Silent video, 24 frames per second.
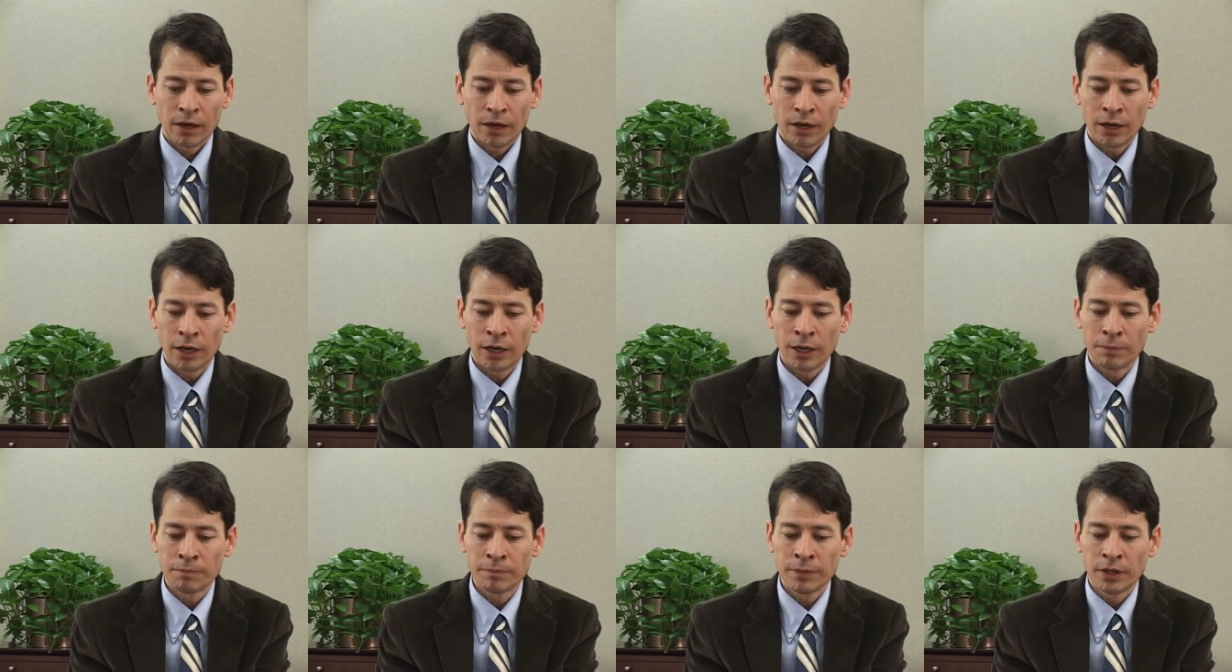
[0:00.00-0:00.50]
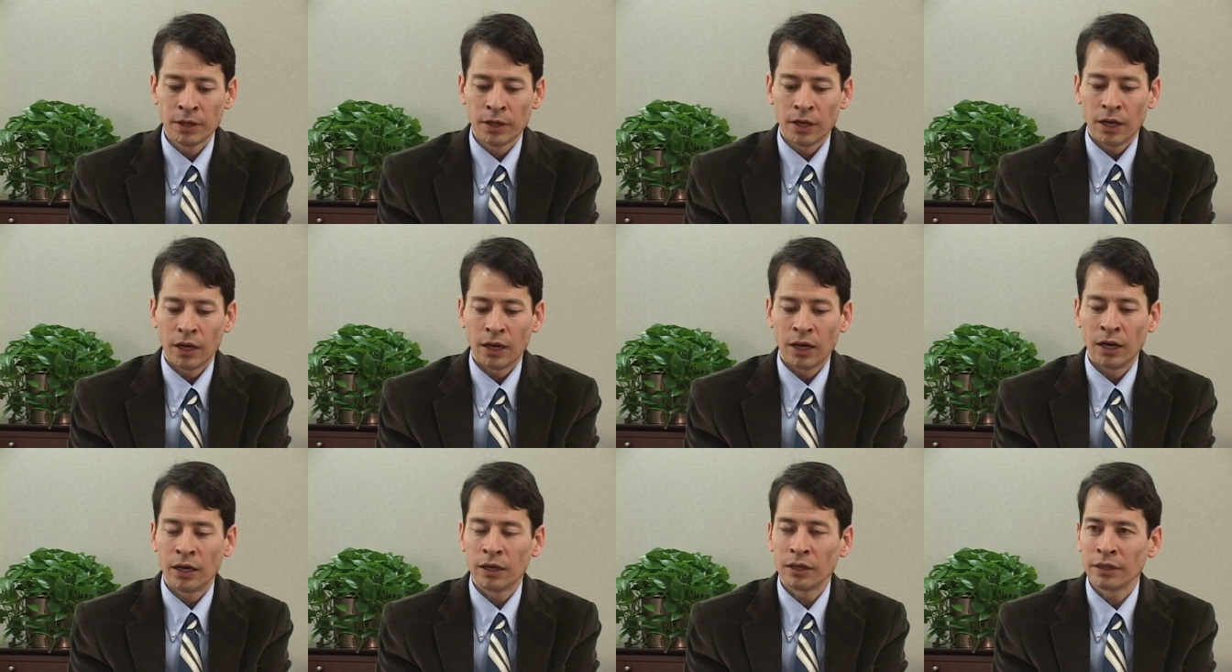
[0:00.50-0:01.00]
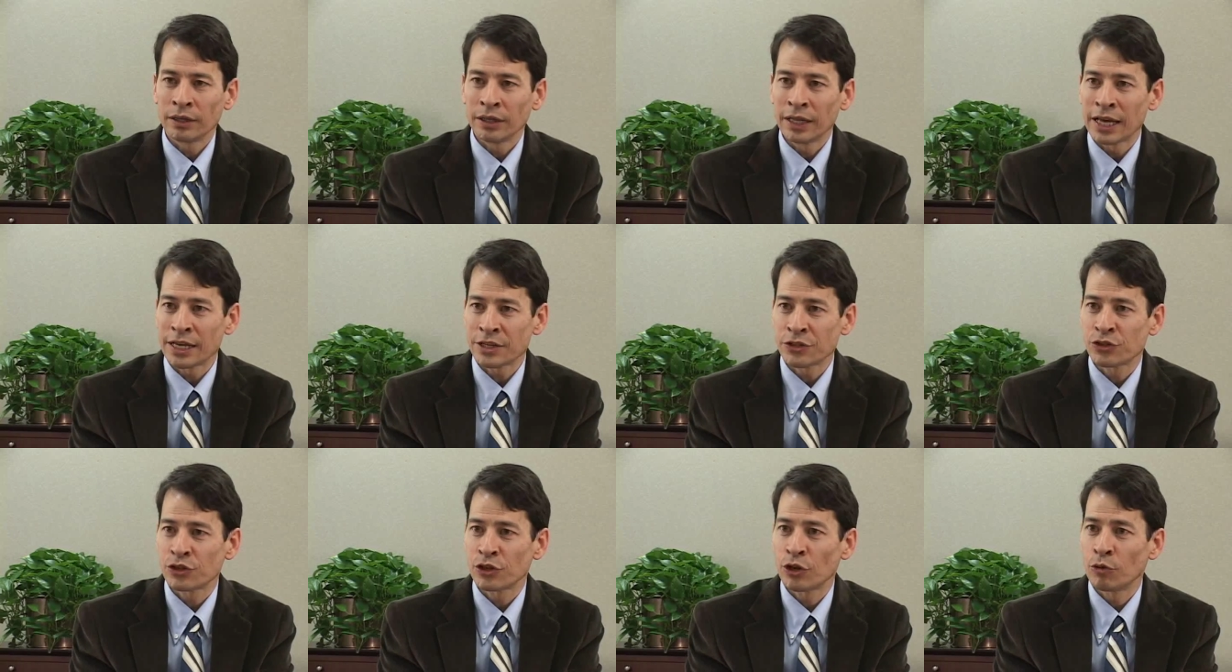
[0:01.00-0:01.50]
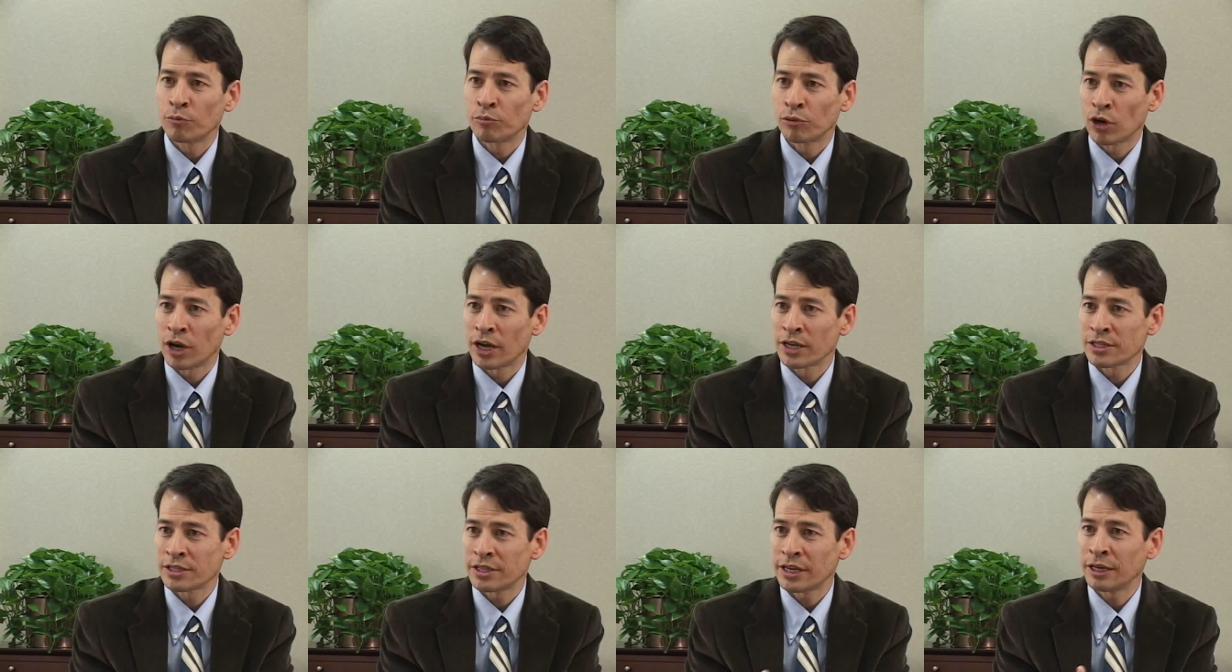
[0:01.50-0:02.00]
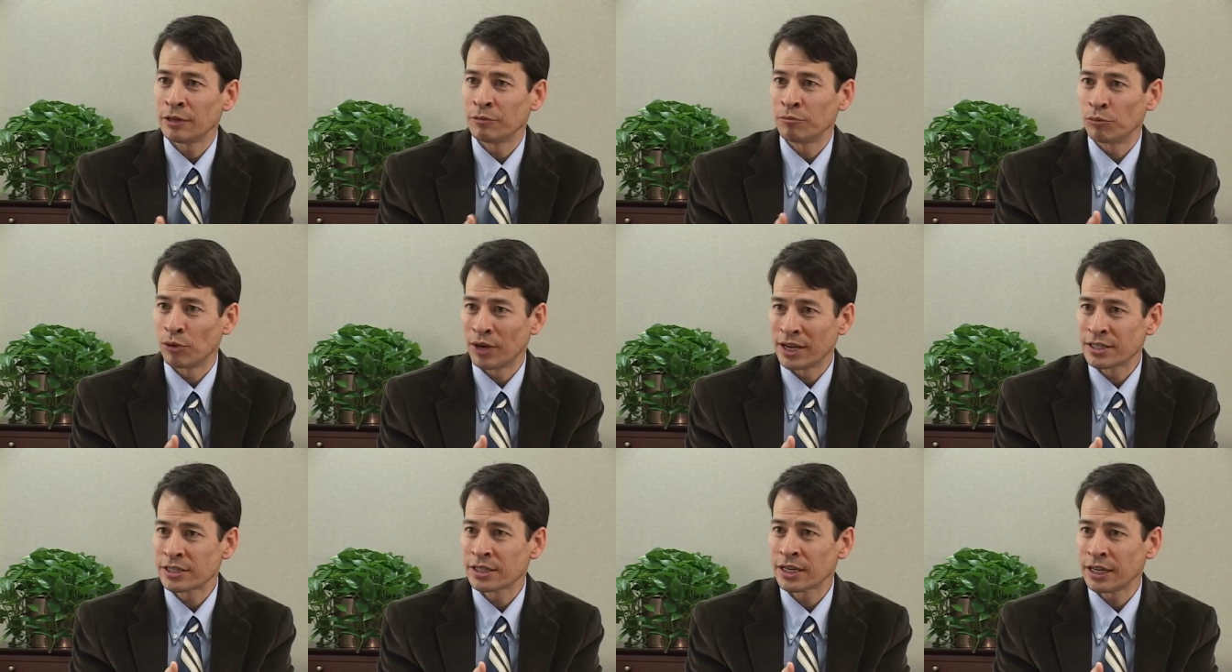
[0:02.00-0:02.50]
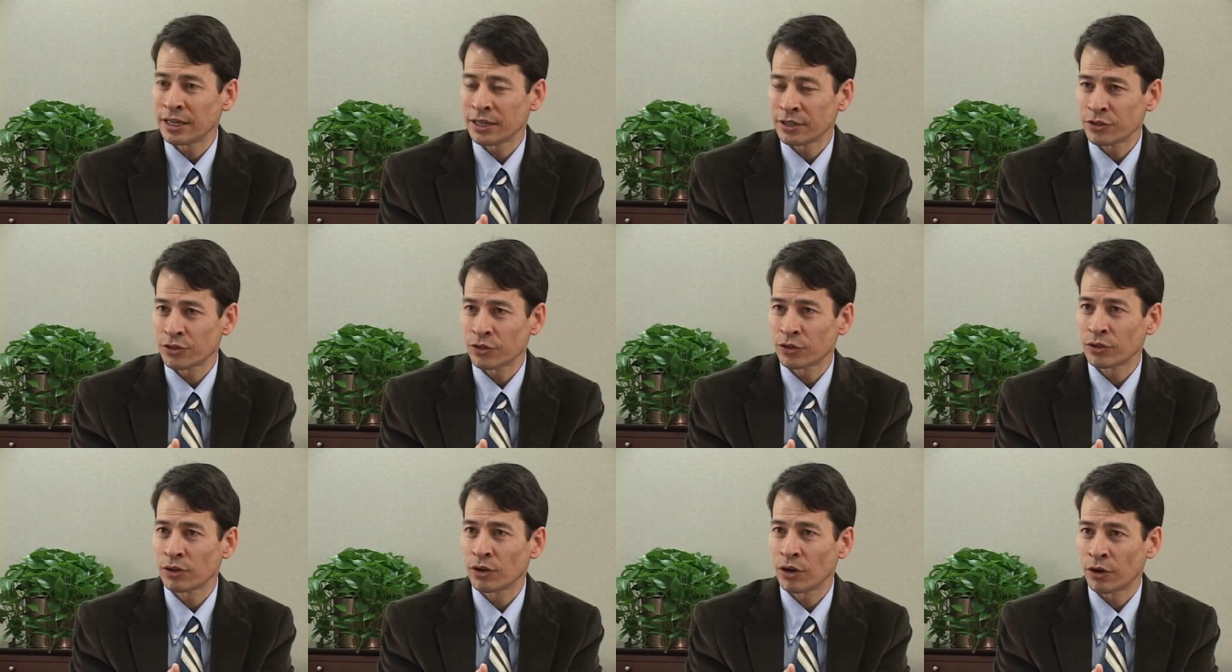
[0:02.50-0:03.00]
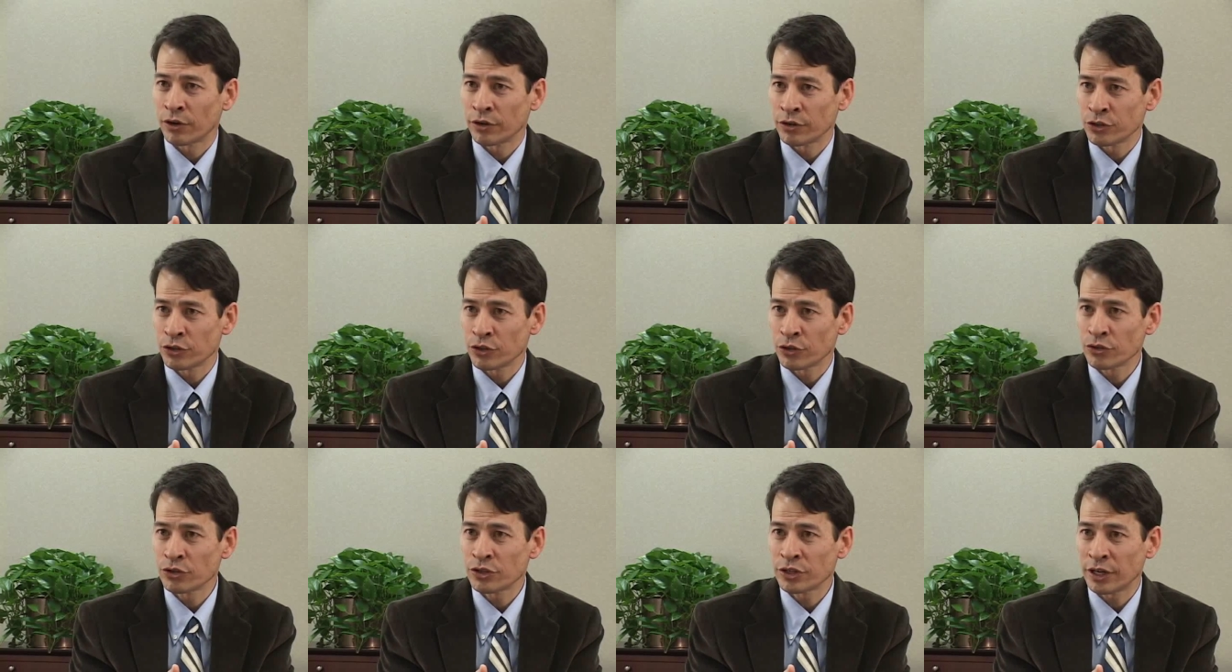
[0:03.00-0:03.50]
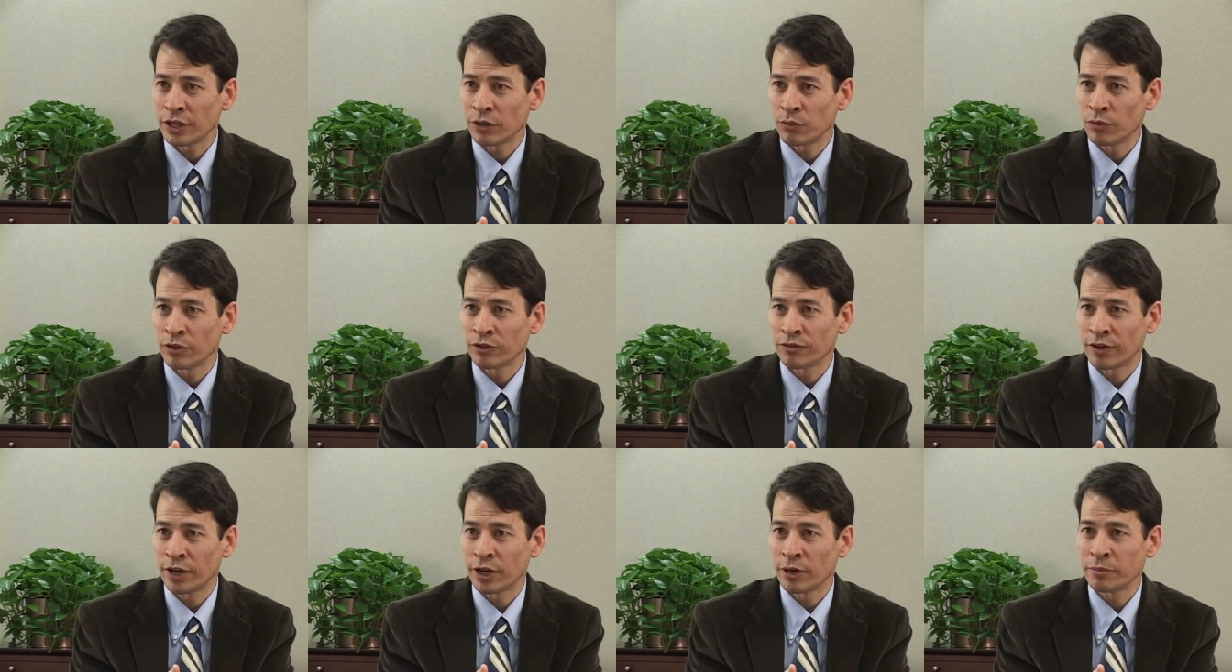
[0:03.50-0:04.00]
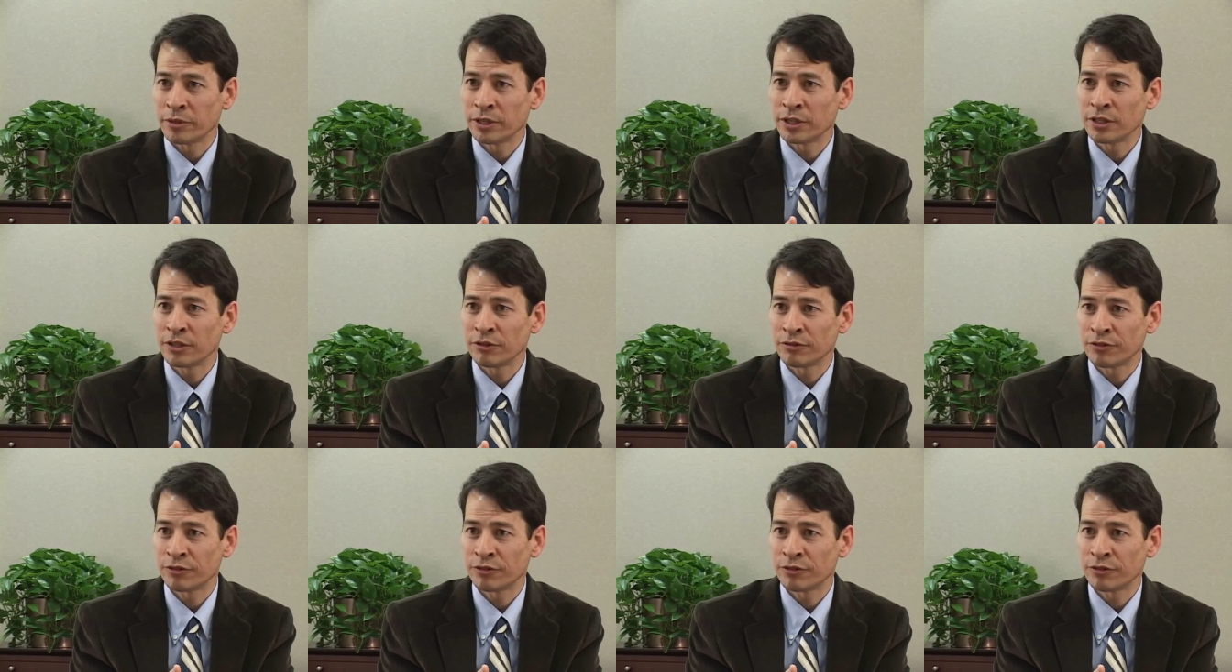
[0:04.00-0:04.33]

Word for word: Um, uh, less so prostate and breast cancer are associated with vitamin D